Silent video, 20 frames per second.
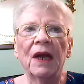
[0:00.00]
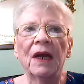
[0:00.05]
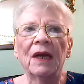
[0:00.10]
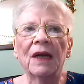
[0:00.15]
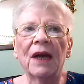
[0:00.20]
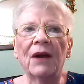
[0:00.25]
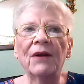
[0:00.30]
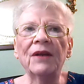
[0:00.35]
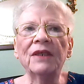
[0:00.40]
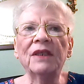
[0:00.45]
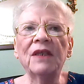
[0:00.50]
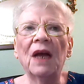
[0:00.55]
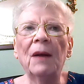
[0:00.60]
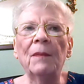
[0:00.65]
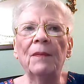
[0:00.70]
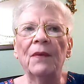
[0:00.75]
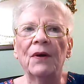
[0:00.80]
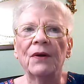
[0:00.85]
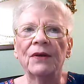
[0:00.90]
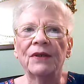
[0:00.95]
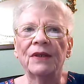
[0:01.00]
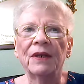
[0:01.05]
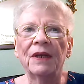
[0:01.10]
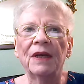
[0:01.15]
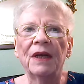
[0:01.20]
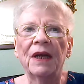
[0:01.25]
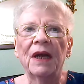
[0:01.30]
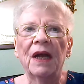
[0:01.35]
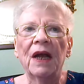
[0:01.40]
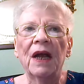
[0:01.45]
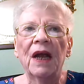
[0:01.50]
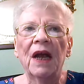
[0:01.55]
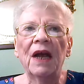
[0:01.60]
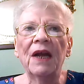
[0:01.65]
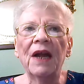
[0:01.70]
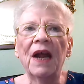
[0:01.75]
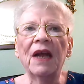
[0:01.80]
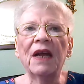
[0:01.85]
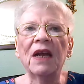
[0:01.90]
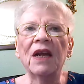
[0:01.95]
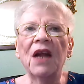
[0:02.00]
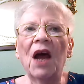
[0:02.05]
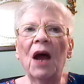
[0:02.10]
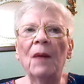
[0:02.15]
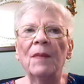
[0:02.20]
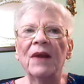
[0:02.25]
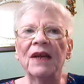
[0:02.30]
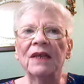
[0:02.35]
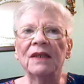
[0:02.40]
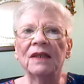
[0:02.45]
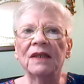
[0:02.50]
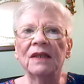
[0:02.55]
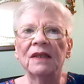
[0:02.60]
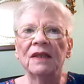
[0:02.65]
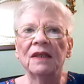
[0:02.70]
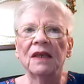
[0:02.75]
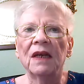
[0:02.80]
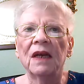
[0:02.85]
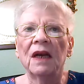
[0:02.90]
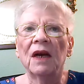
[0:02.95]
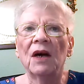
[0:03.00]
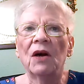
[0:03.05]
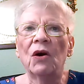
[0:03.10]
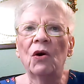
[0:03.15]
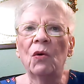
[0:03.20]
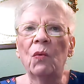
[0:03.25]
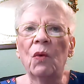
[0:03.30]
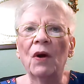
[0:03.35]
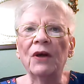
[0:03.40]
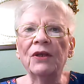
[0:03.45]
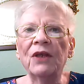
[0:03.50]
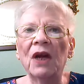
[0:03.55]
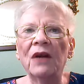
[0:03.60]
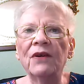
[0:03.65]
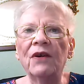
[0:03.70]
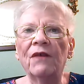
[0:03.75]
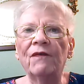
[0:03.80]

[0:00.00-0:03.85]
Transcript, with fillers: Larry Summers, an economics, who worked under